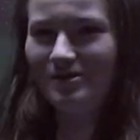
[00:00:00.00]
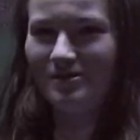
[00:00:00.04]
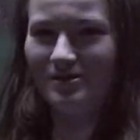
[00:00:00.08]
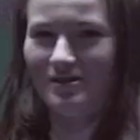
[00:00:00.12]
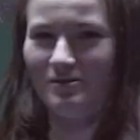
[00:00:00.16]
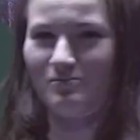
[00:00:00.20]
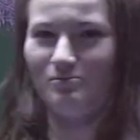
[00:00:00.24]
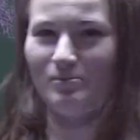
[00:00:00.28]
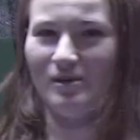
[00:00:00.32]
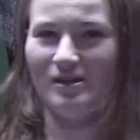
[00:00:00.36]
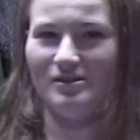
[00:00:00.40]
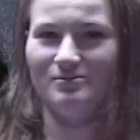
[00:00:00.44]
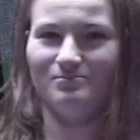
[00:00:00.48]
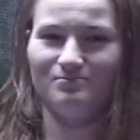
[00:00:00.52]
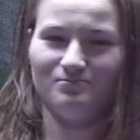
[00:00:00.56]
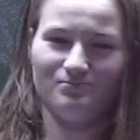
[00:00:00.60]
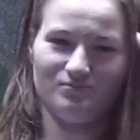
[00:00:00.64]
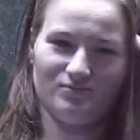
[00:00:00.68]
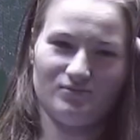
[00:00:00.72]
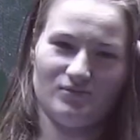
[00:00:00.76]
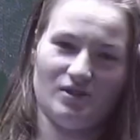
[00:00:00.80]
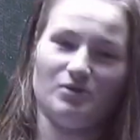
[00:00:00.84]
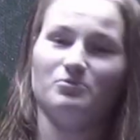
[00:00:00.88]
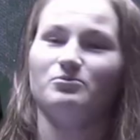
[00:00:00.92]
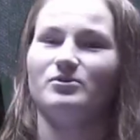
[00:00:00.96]
Never mind.
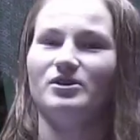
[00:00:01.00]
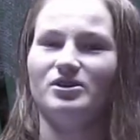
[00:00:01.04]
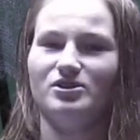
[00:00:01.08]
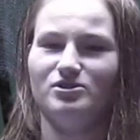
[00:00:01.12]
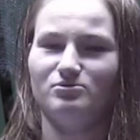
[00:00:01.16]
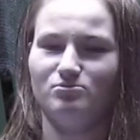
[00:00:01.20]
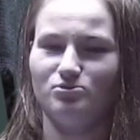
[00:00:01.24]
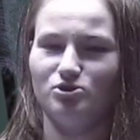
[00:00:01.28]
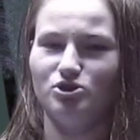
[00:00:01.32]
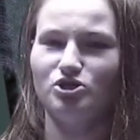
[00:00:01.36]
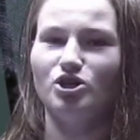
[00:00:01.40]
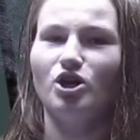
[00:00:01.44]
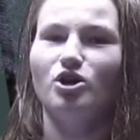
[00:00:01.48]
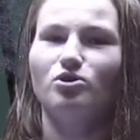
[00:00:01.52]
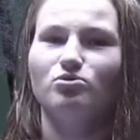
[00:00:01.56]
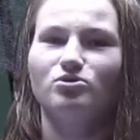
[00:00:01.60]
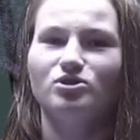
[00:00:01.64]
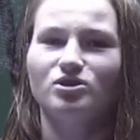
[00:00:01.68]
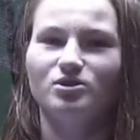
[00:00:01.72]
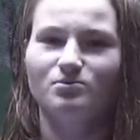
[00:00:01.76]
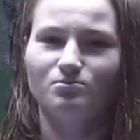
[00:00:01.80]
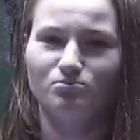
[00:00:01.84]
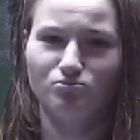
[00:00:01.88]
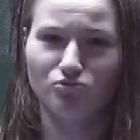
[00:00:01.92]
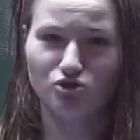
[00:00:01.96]

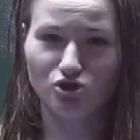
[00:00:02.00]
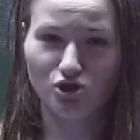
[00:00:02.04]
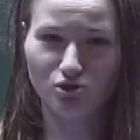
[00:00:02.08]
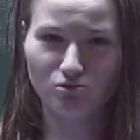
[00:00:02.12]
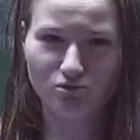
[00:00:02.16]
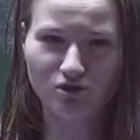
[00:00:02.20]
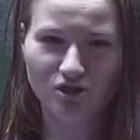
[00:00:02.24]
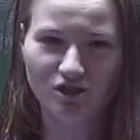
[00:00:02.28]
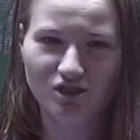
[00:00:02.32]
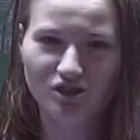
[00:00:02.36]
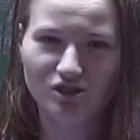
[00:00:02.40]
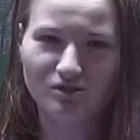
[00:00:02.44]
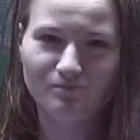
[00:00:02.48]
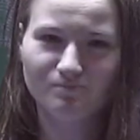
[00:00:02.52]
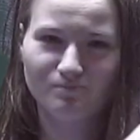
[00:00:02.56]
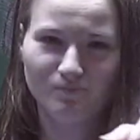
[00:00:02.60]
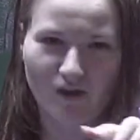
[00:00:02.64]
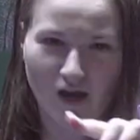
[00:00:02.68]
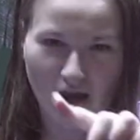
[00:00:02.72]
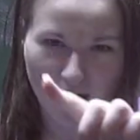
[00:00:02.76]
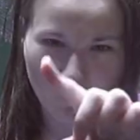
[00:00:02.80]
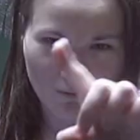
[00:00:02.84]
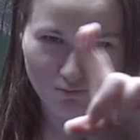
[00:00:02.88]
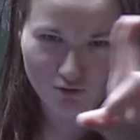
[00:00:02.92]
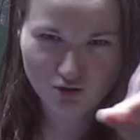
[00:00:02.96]
Joking.
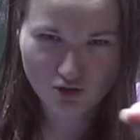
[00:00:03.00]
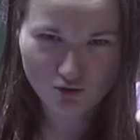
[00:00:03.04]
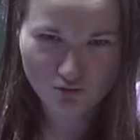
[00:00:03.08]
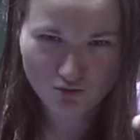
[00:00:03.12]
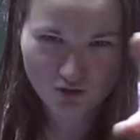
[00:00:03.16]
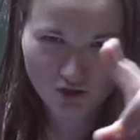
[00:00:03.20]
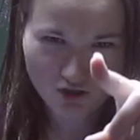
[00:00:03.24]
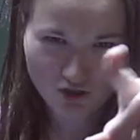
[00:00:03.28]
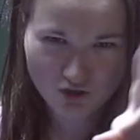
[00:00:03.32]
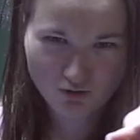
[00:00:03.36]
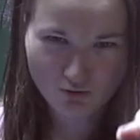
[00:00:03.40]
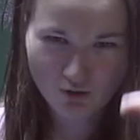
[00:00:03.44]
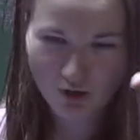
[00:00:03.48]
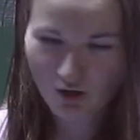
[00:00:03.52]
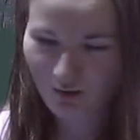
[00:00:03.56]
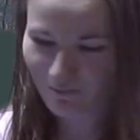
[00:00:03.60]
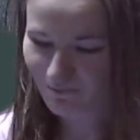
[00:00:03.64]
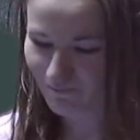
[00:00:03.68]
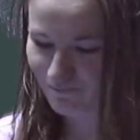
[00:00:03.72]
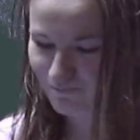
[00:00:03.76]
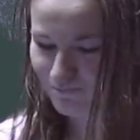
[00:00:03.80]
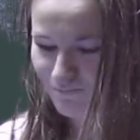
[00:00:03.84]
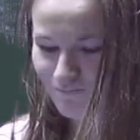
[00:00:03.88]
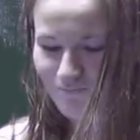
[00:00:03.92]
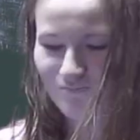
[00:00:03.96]
I'm joking, you all.
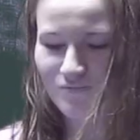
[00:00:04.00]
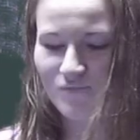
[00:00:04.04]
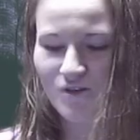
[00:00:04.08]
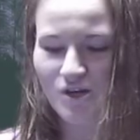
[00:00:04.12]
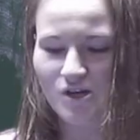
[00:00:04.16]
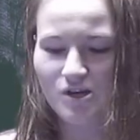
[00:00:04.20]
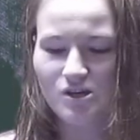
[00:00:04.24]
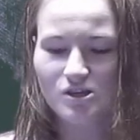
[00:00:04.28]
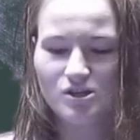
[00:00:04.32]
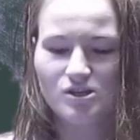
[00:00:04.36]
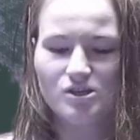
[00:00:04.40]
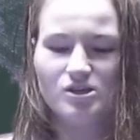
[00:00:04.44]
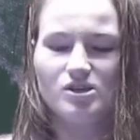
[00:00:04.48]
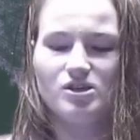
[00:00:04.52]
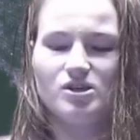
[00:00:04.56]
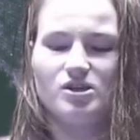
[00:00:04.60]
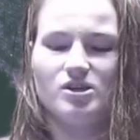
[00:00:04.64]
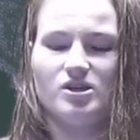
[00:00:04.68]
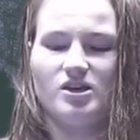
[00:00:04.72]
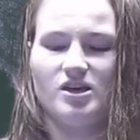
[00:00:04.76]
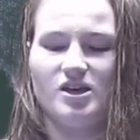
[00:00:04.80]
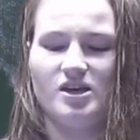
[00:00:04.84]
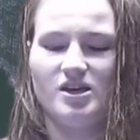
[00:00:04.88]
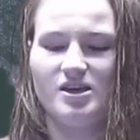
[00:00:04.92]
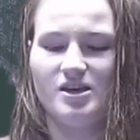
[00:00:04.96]

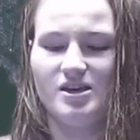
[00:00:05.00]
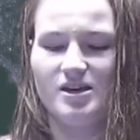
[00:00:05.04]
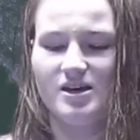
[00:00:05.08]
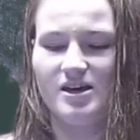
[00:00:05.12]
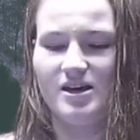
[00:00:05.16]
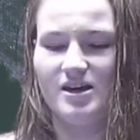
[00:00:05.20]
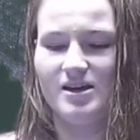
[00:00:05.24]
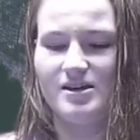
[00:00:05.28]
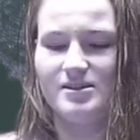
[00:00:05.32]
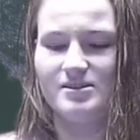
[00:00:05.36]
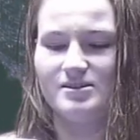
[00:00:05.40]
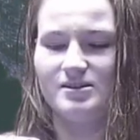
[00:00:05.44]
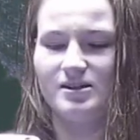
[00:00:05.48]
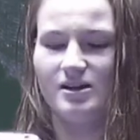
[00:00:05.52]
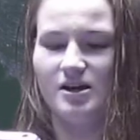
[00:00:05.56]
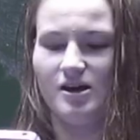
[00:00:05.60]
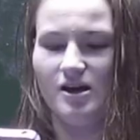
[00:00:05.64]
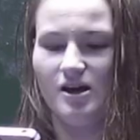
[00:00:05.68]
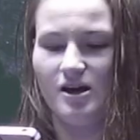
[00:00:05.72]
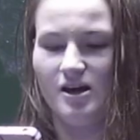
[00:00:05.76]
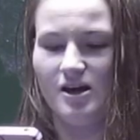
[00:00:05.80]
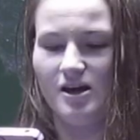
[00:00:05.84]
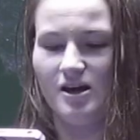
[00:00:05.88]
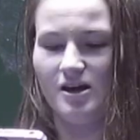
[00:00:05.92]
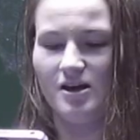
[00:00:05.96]

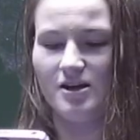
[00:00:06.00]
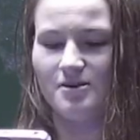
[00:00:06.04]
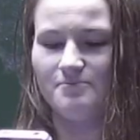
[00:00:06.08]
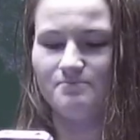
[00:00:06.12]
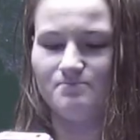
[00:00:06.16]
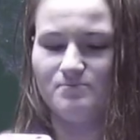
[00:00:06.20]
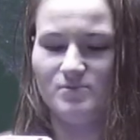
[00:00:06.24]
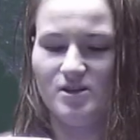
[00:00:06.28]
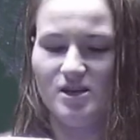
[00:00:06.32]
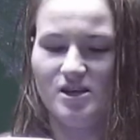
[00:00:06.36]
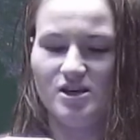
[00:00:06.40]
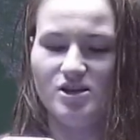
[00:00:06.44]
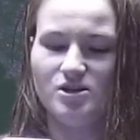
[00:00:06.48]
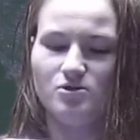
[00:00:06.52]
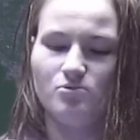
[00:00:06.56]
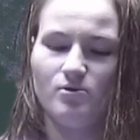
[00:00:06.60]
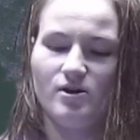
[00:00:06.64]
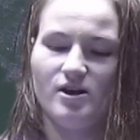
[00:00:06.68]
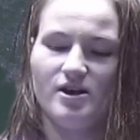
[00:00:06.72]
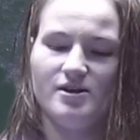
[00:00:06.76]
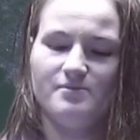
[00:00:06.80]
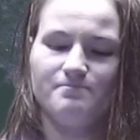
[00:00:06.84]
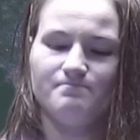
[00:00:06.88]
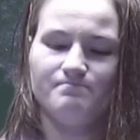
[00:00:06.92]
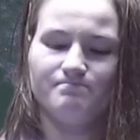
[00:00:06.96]
And
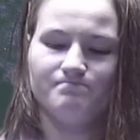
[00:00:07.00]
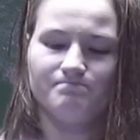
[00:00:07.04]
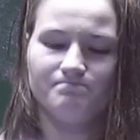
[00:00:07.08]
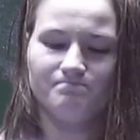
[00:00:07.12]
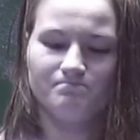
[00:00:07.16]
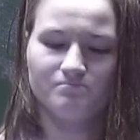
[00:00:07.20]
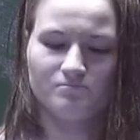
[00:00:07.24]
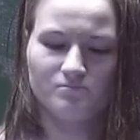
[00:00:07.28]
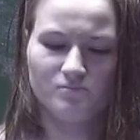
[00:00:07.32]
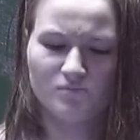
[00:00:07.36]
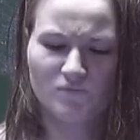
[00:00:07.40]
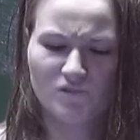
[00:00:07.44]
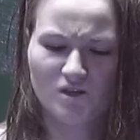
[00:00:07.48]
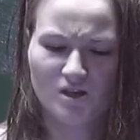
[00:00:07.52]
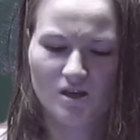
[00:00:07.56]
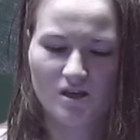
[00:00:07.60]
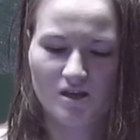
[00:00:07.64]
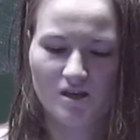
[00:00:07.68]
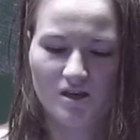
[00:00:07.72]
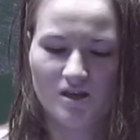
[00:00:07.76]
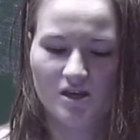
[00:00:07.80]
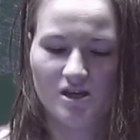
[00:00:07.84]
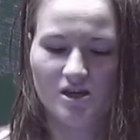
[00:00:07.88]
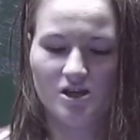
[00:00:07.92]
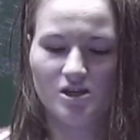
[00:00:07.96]
anyway,
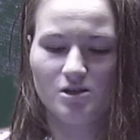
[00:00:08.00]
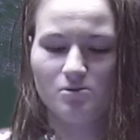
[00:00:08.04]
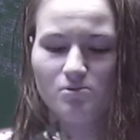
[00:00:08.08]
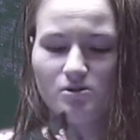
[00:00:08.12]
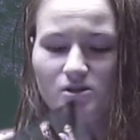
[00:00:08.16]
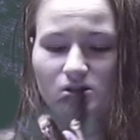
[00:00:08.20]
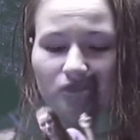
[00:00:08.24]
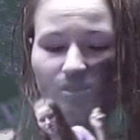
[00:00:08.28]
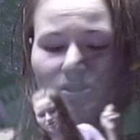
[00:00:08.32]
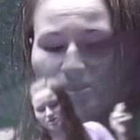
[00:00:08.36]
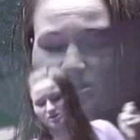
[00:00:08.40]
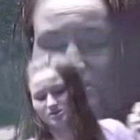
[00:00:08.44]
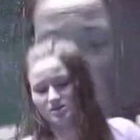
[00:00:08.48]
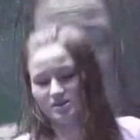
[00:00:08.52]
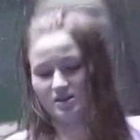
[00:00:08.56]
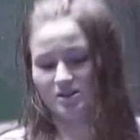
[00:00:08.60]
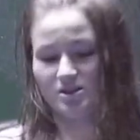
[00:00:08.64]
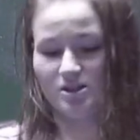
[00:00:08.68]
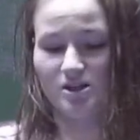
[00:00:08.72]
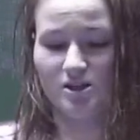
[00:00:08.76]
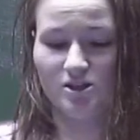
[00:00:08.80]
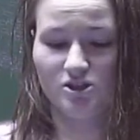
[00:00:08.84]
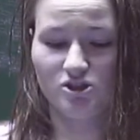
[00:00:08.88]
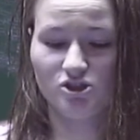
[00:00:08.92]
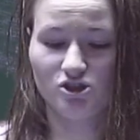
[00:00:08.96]
in the
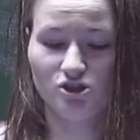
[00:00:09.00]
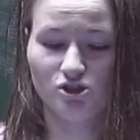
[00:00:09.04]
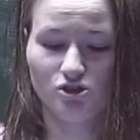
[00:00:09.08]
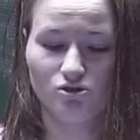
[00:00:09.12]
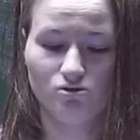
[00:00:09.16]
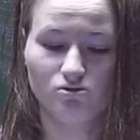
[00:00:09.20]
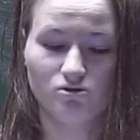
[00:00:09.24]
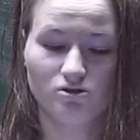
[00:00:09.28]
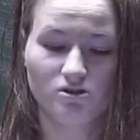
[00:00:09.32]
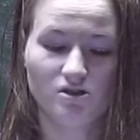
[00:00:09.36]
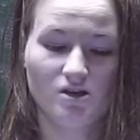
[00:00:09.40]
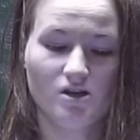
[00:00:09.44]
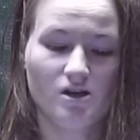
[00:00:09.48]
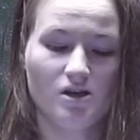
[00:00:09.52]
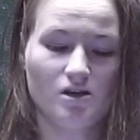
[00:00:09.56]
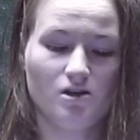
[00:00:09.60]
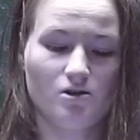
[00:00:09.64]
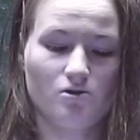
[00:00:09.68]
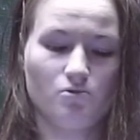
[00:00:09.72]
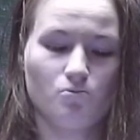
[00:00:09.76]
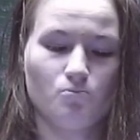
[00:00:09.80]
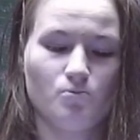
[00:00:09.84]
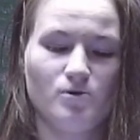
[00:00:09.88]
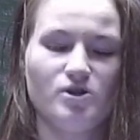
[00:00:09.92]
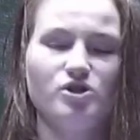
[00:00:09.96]
technology news,
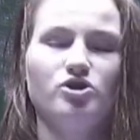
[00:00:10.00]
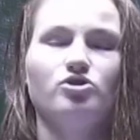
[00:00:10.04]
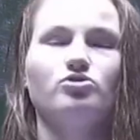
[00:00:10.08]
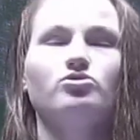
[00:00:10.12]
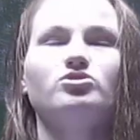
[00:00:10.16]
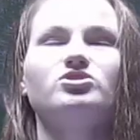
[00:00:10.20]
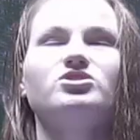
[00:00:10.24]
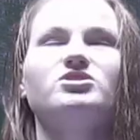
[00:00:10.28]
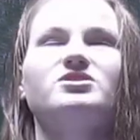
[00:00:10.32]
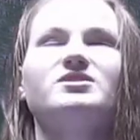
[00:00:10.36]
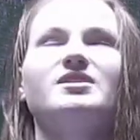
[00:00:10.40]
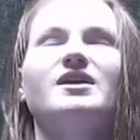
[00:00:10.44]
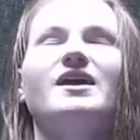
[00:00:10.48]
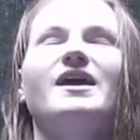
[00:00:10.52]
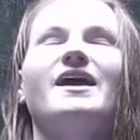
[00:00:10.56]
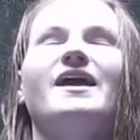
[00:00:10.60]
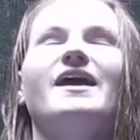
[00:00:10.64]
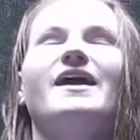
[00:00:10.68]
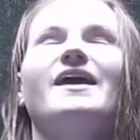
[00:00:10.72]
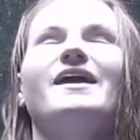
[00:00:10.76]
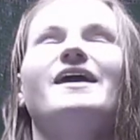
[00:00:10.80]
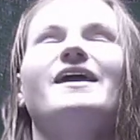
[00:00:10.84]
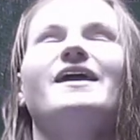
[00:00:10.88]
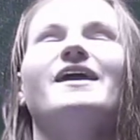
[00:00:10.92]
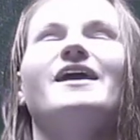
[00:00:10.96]
Windows
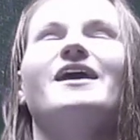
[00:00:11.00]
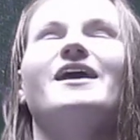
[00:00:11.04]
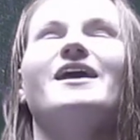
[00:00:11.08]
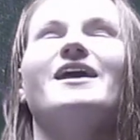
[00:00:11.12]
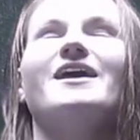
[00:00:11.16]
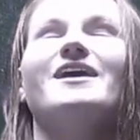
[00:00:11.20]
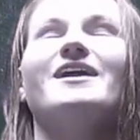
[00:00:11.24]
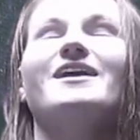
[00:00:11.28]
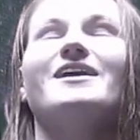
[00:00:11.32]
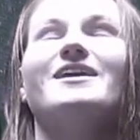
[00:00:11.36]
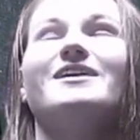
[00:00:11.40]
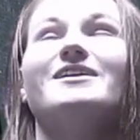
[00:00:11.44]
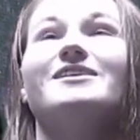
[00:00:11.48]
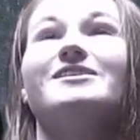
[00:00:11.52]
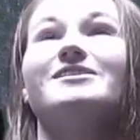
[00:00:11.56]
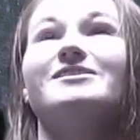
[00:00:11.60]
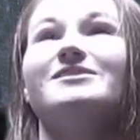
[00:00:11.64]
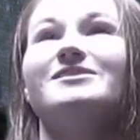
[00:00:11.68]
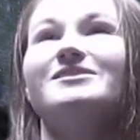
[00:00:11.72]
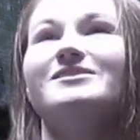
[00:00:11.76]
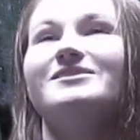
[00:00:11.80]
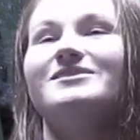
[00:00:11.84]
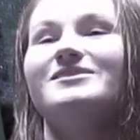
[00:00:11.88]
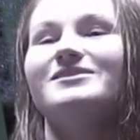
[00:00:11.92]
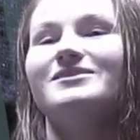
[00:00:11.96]

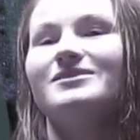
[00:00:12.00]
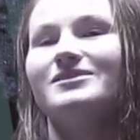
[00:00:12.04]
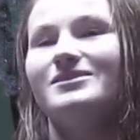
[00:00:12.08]
10,